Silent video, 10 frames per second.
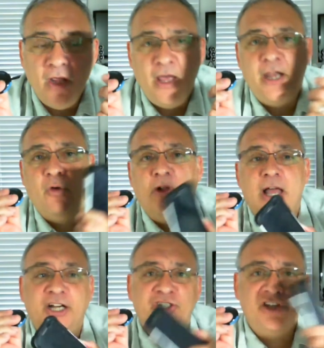and it will
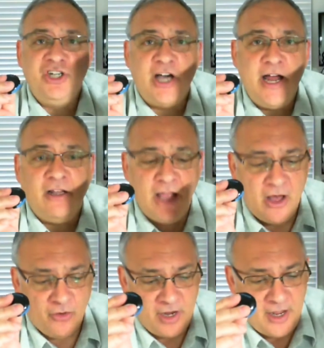actually dial
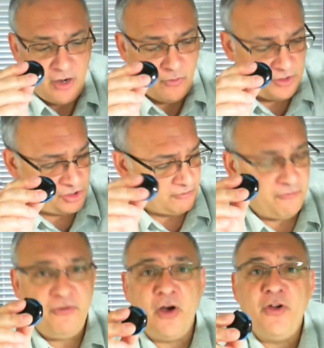out. And what's
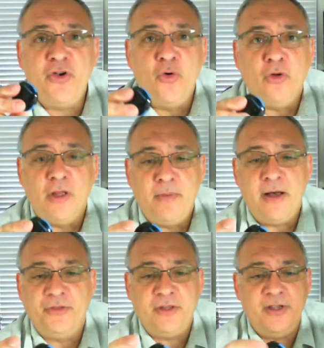very cool
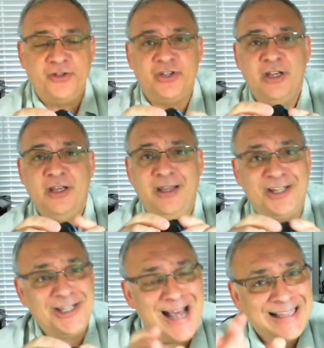about this,
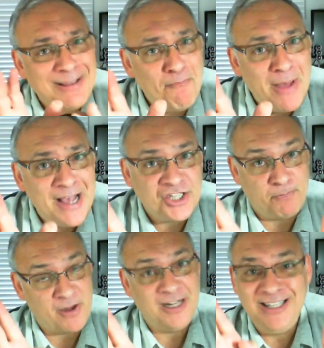it's not the
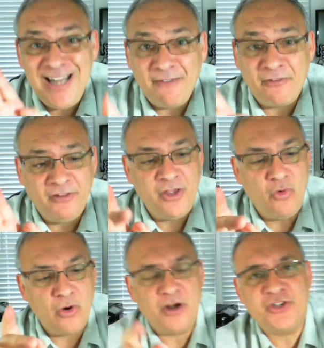best, but it definitely
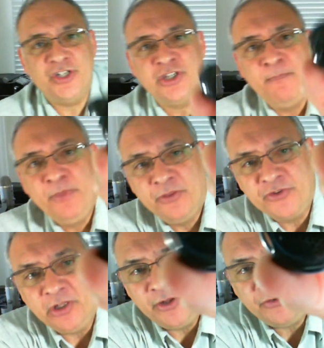works, is
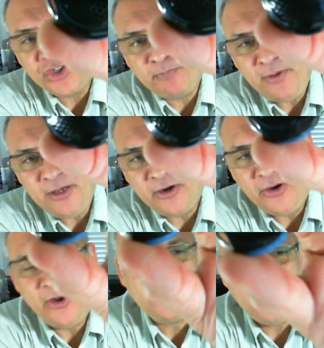there's a little speaker here. I don't